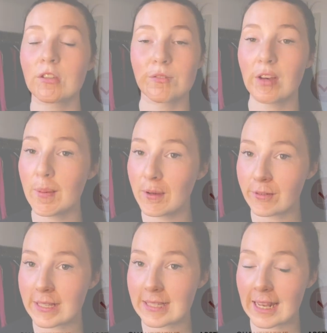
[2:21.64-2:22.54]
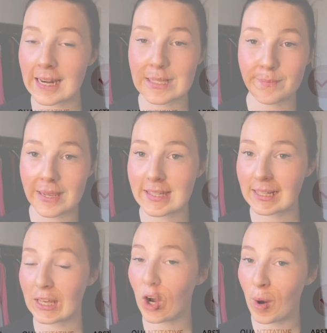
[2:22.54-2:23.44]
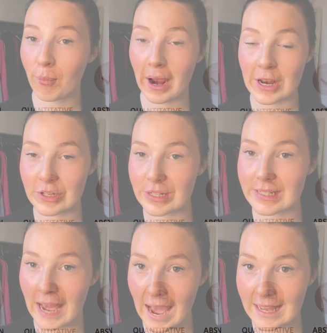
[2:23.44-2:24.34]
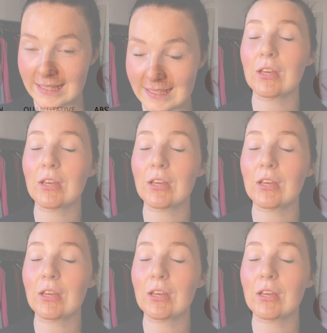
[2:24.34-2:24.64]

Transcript: So verbal reasoning is basically a comprehension test.